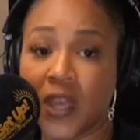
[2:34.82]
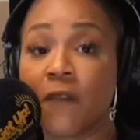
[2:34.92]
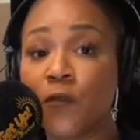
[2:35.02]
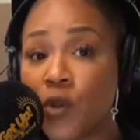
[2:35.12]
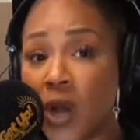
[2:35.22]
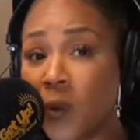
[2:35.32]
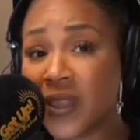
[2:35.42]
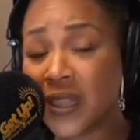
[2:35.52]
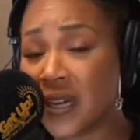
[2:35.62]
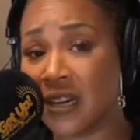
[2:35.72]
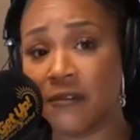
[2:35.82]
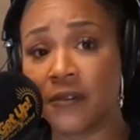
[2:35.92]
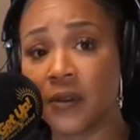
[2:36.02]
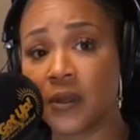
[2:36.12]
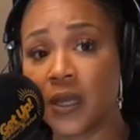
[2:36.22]
If you go with love
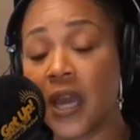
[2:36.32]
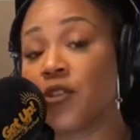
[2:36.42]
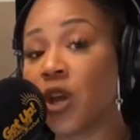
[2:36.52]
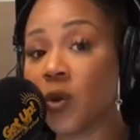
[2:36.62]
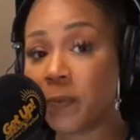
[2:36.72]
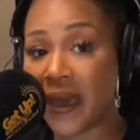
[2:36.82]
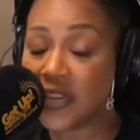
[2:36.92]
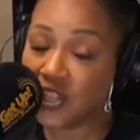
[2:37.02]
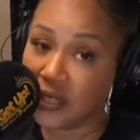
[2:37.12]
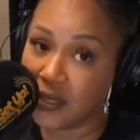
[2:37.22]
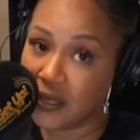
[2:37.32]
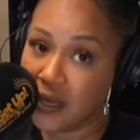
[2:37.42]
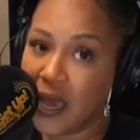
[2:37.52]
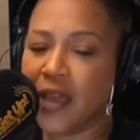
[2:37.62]
and you go with patience